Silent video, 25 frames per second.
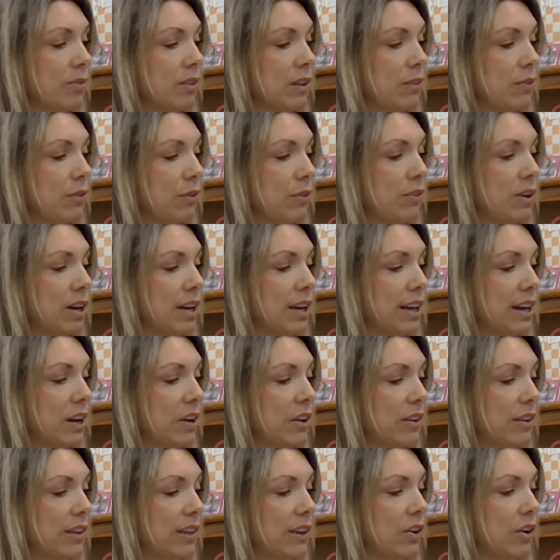If you've got a
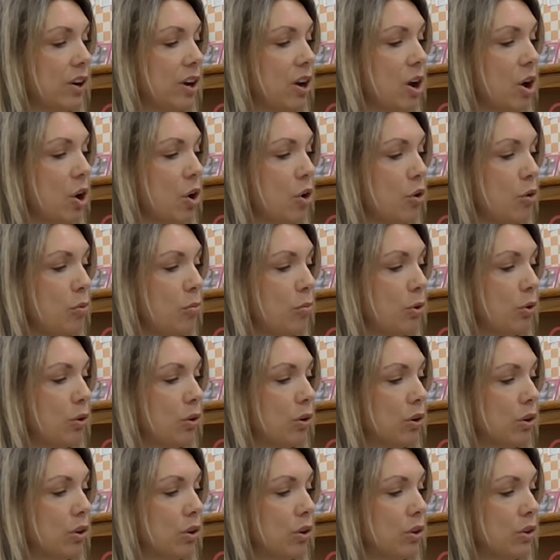calculator at home
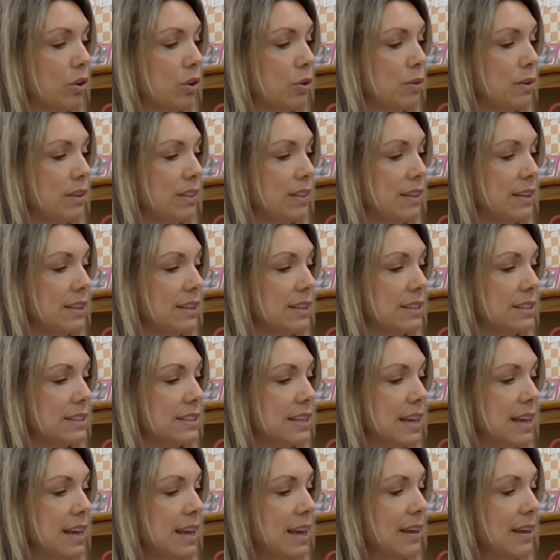or you're doing this,